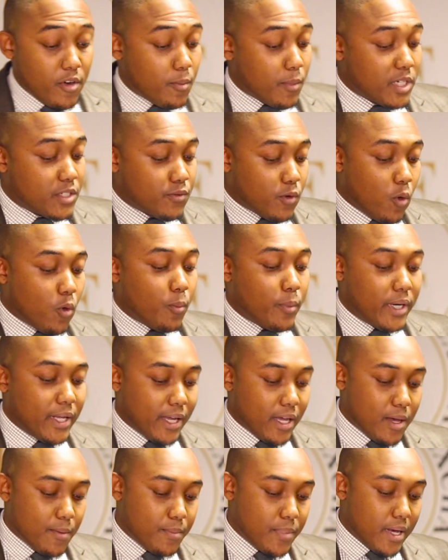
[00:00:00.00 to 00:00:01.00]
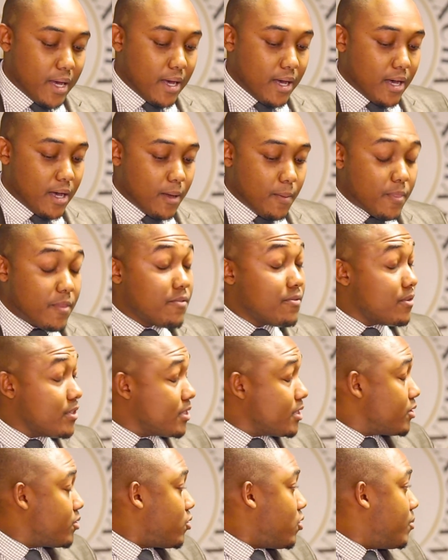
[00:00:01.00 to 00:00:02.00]
you very much for opening up the
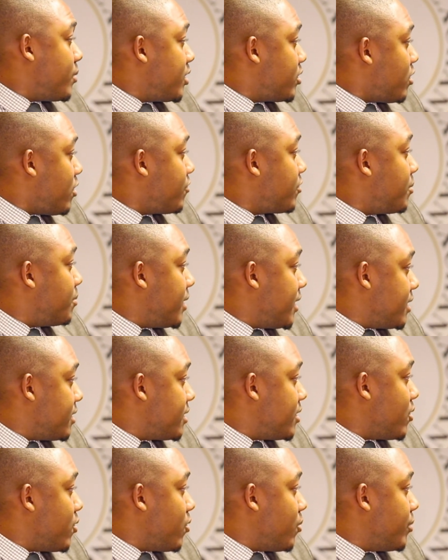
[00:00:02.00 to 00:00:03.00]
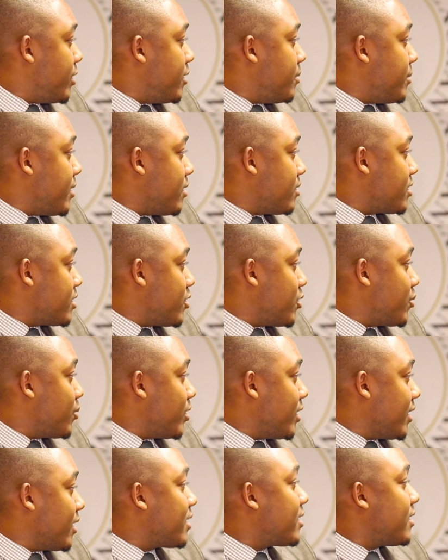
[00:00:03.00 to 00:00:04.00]
first installment of the BSE opening bell
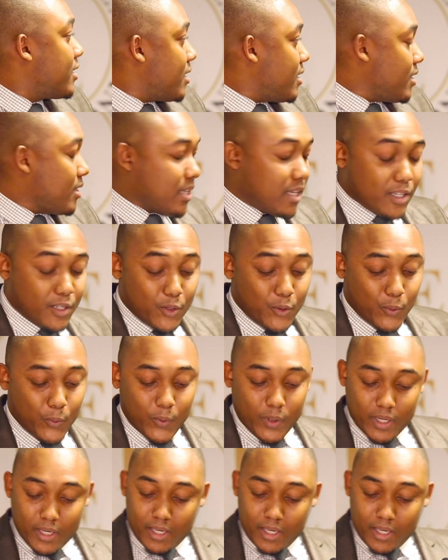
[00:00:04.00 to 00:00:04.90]
ceremony. Thank you.